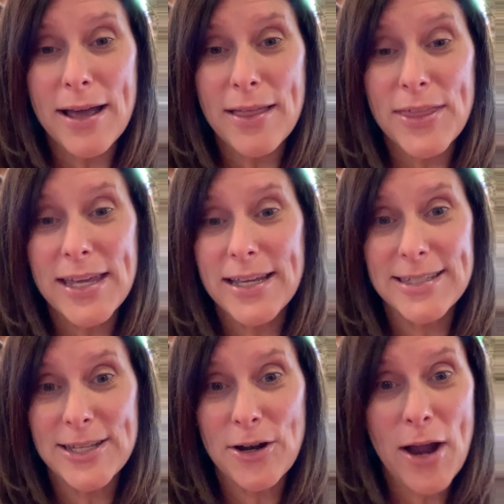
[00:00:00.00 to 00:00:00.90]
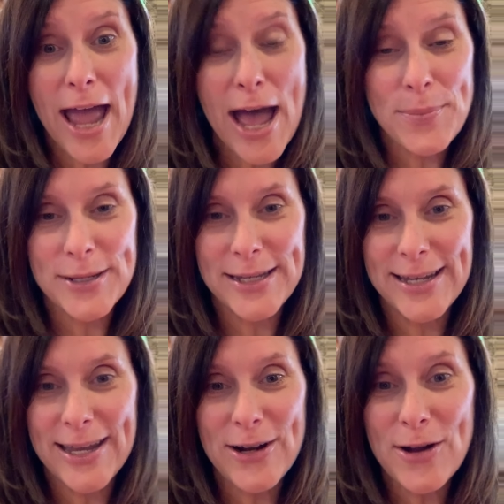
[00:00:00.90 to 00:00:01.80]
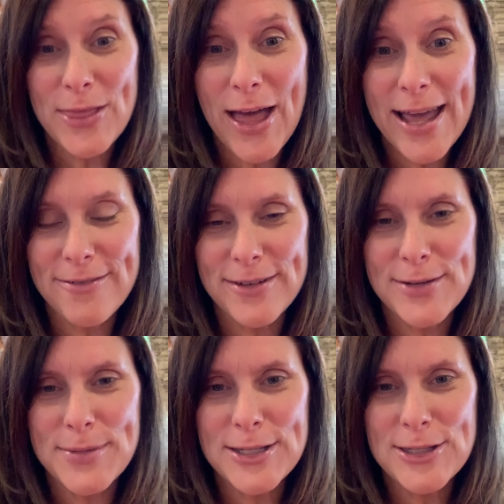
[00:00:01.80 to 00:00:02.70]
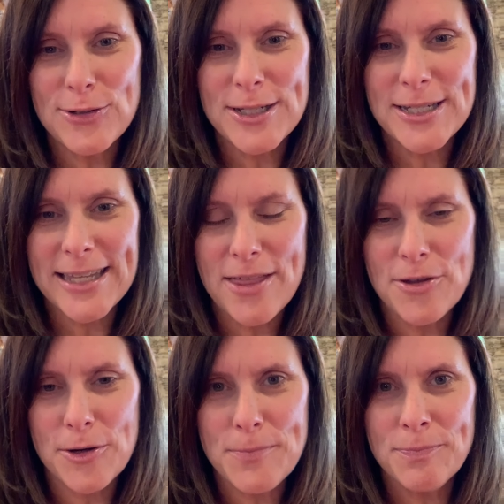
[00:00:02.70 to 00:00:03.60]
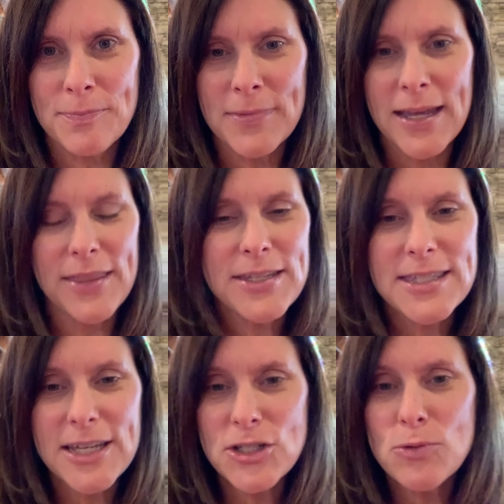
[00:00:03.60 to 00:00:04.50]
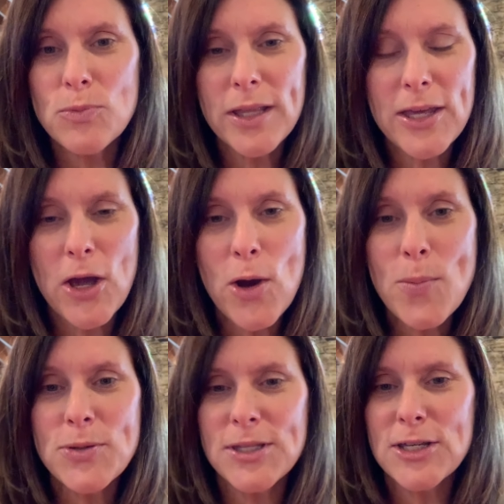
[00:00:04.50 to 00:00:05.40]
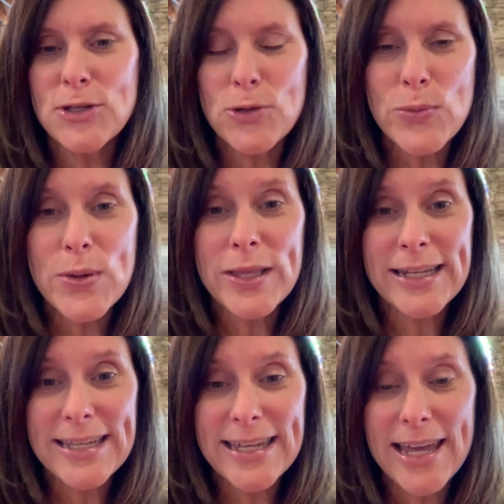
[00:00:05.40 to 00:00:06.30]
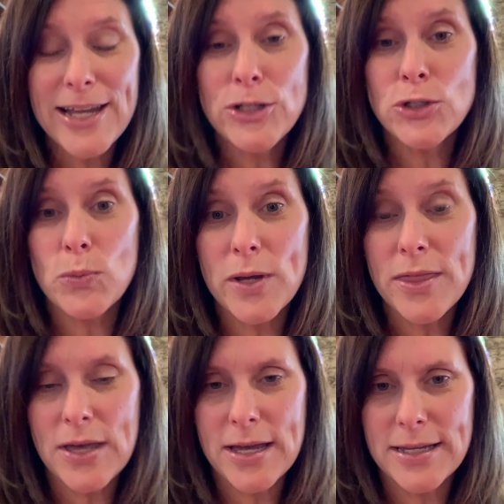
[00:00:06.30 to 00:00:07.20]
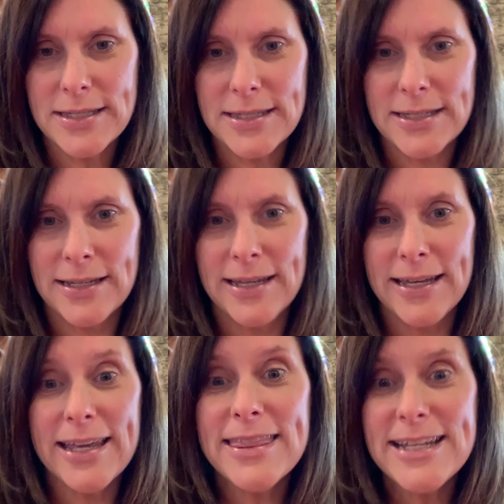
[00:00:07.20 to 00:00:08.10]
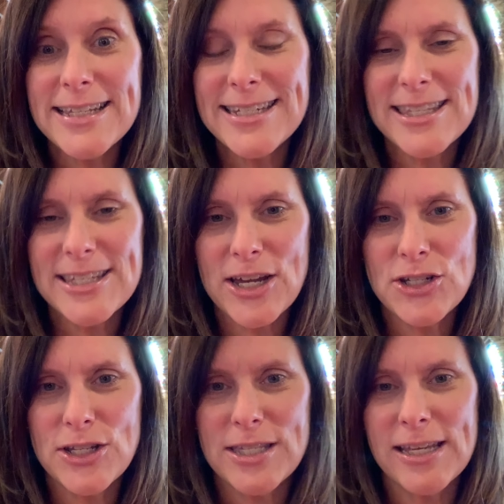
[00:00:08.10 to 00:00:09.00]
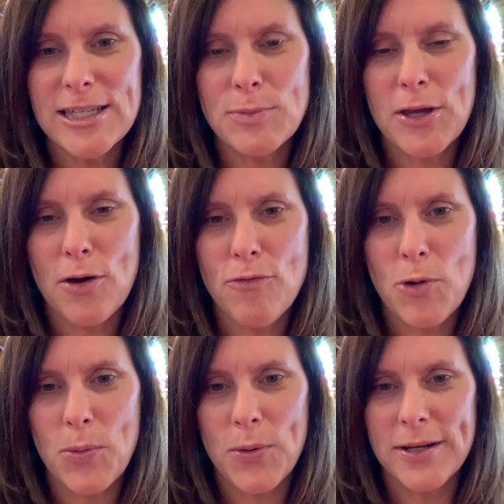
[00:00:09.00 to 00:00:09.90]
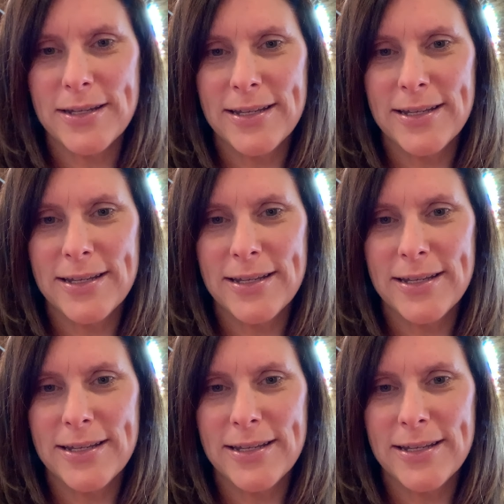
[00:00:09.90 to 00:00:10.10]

things that are happening in our life and ministry together. And the session really hopes that you will engage with us in these discussions as we go forward.